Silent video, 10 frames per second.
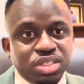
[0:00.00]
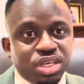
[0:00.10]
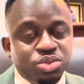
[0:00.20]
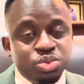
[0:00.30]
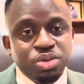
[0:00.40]
there
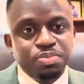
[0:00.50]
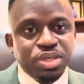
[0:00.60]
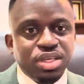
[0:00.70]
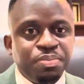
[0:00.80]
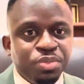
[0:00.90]
should
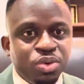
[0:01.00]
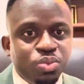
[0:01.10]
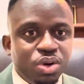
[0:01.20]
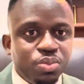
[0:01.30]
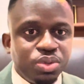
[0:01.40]
be
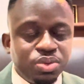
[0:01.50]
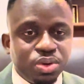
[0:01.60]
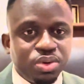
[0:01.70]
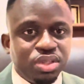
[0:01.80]
what we call